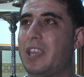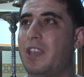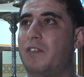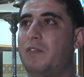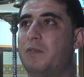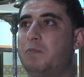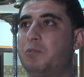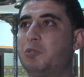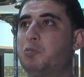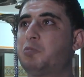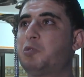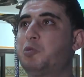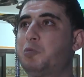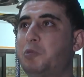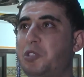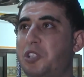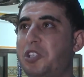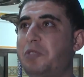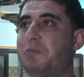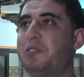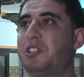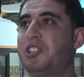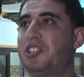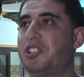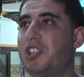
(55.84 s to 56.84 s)
We sell
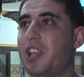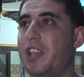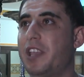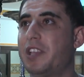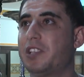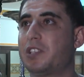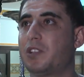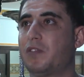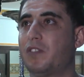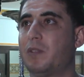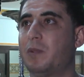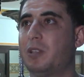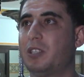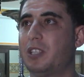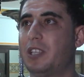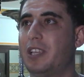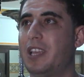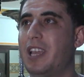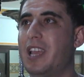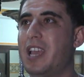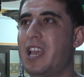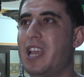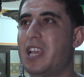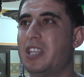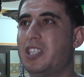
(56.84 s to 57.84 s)
popular and clean
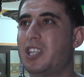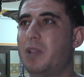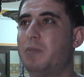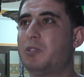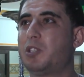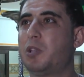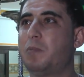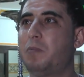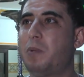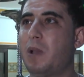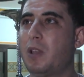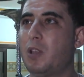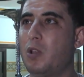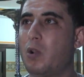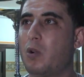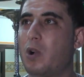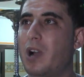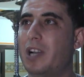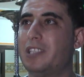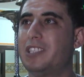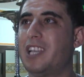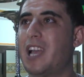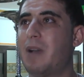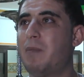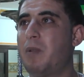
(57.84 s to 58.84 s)
shisha.
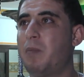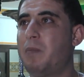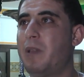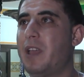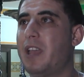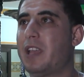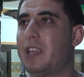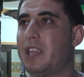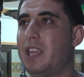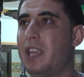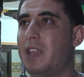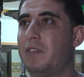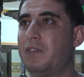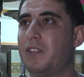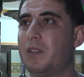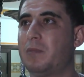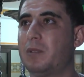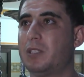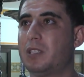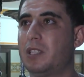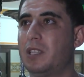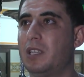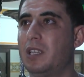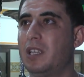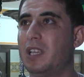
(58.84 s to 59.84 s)
Shisha smokers have
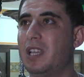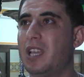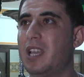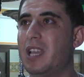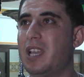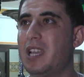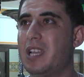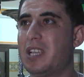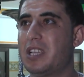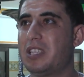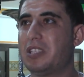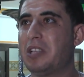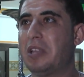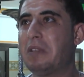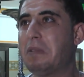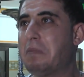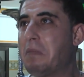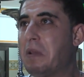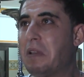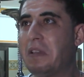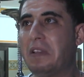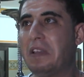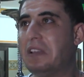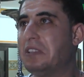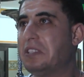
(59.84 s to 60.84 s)
pleasure, but we are not
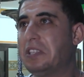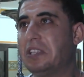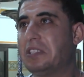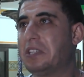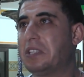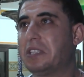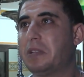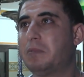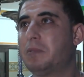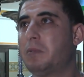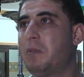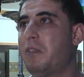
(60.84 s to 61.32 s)
responsible